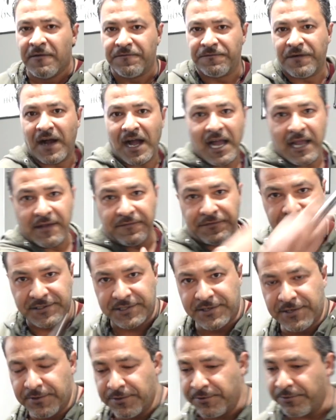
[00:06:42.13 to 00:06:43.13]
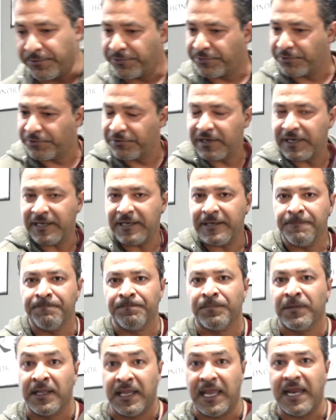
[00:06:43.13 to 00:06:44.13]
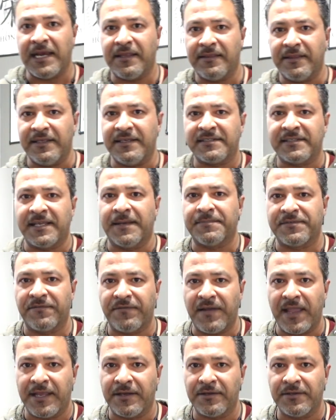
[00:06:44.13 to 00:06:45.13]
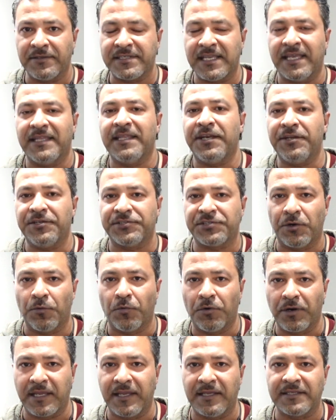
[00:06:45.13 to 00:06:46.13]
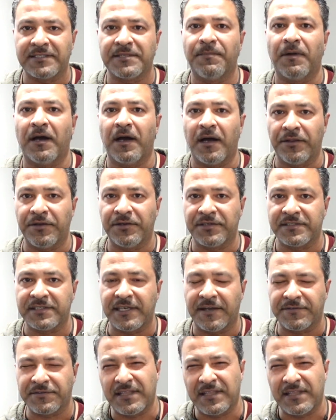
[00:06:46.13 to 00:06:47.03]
5, 2, 3, any of these types of angles, and then you start working some other stuff.